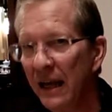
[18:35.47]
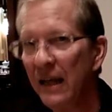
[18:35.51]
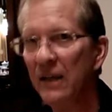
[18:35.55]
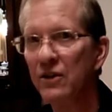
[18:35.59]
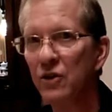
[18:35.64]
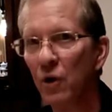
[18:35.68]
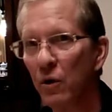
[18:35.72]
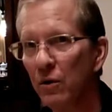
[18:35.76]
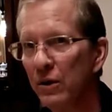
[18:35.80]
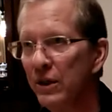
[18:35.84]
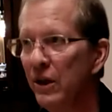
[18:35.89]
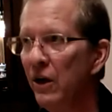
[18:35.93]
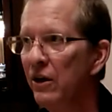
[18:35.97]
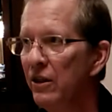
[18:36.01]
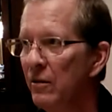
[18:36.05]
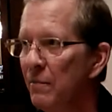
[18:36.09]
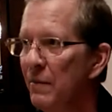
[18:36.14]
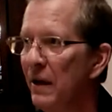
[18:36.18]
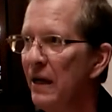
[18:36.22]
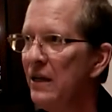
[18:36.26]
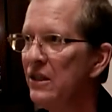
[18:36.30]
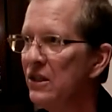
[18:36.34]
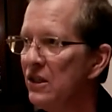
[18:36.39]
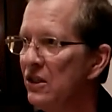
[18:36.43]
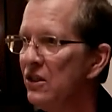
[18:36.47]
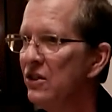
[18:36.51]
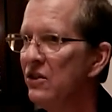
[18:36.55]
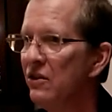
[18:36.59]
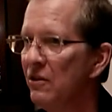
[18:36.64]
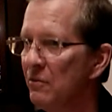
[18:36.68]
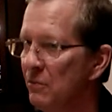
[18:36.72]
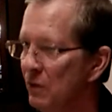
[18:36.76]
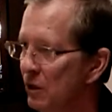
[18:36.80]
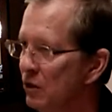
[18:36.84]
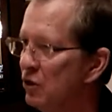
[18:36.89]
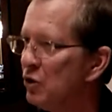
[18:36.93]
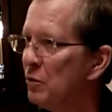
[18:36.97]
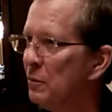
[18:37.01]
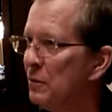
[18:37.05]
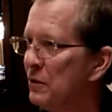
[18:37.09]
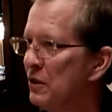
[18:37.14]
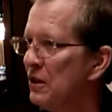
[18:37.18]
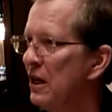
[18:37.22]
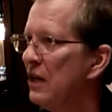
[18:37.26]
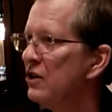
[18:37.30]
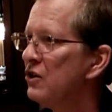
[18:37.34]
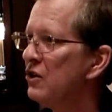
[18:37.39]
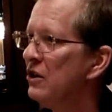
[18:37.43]
It's only on the basis of the mutual
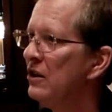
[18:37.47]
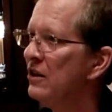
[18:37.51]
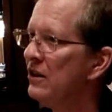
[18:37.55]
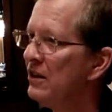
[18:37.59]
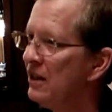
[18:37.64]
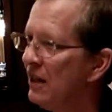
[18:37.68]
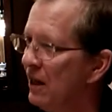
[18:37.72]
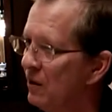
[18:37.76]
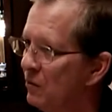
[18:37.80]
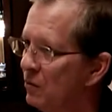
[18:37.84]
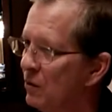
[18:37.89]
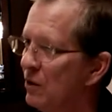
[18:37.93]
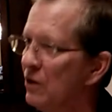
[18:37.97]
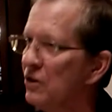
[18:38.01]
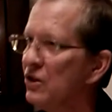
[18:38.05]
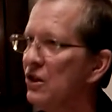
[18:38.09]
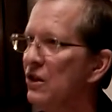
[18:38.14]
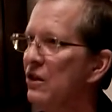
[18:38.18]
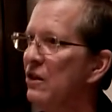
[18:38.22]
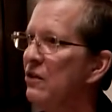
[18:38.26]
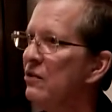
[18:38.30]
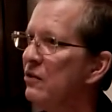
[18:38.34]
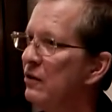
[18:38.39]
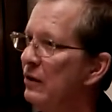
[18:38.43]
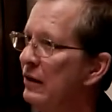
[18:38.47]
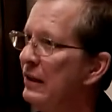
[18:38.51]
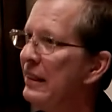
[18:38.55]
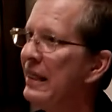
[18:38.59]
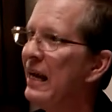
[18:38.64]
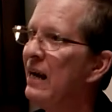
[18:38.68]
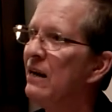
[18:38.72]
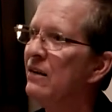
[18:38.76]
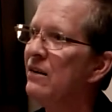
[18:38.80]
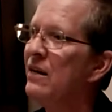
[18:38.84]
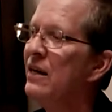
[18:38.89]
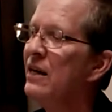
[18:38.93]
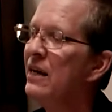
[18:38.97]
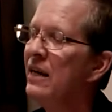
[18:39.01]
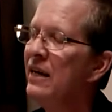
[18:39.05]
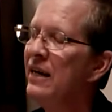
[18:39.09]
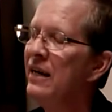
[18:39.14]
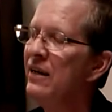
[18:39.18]
possession of the ten worlds and the three thousand